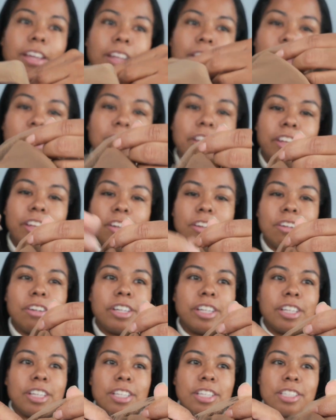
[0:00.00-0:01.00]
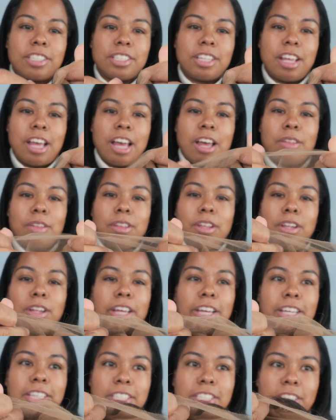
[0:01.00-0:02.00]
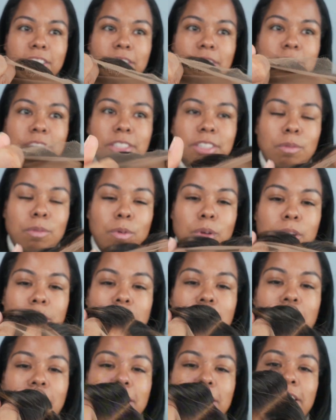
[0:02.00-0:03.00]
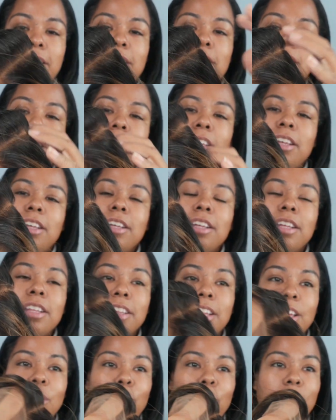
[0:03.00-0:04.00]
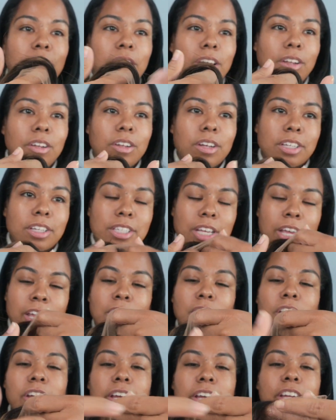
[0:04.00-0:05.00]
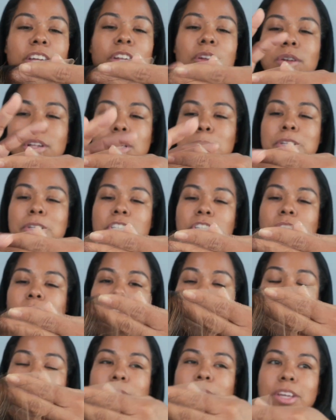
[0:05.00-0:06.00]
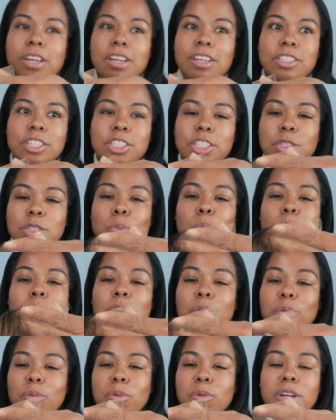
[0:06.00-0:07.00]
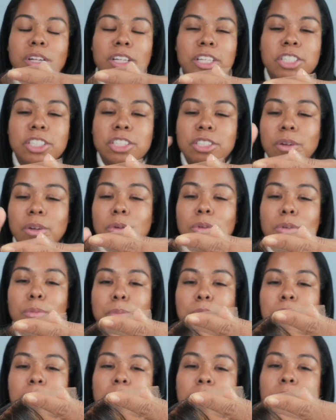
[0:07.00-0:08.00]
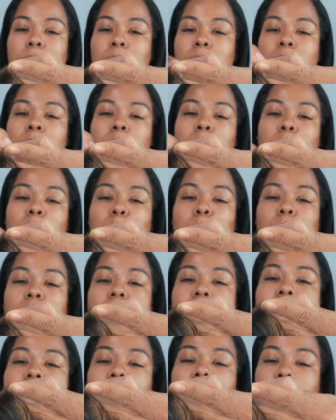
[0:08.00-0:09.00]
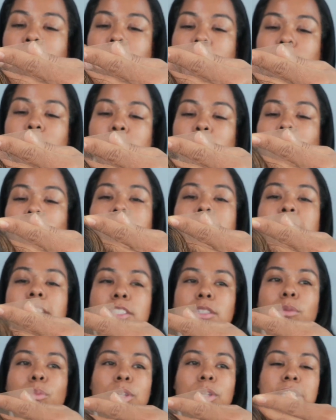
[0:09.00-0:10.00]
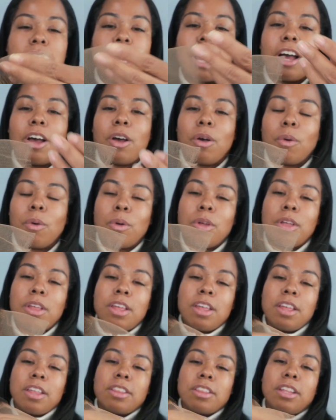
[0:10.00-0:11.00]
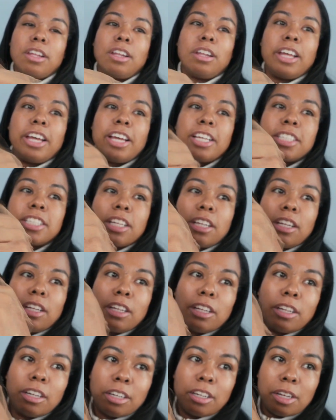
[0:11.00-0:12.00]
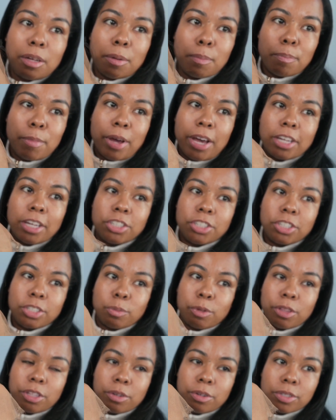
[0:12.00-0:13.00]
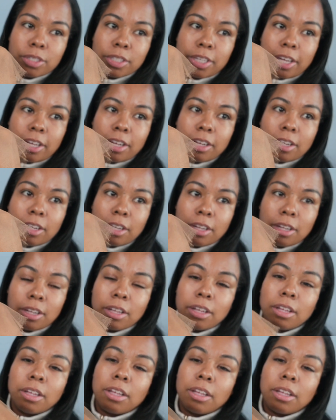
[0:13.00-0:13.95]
And then here is how the lace looks. So we'll cut it that way it looks. And look, you know, let me show you, because this is what really sold me with Hairvivi wigs, was how the lace literally matches with your skin.